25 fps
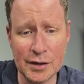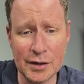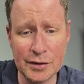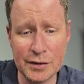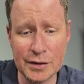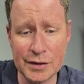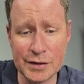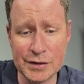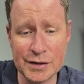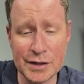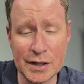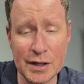You
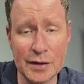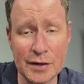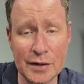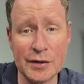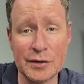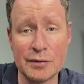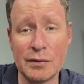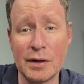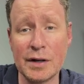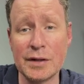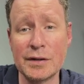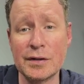can share
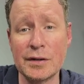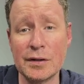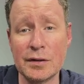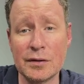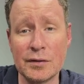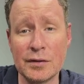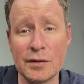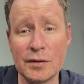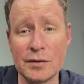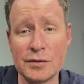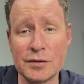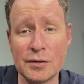this right to your
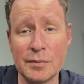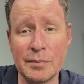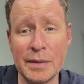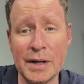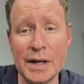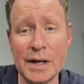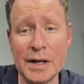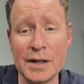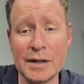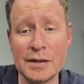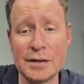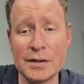social
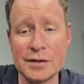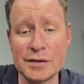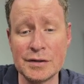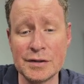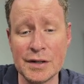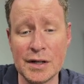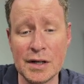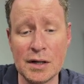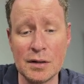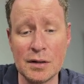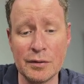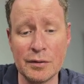media to
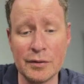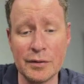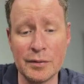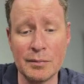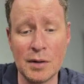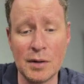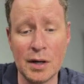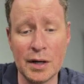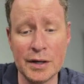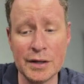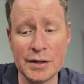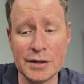share with
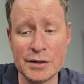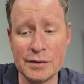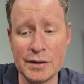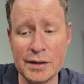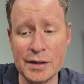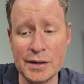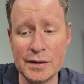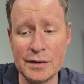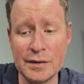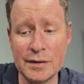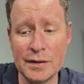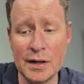market
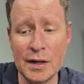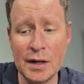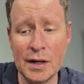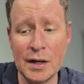trends.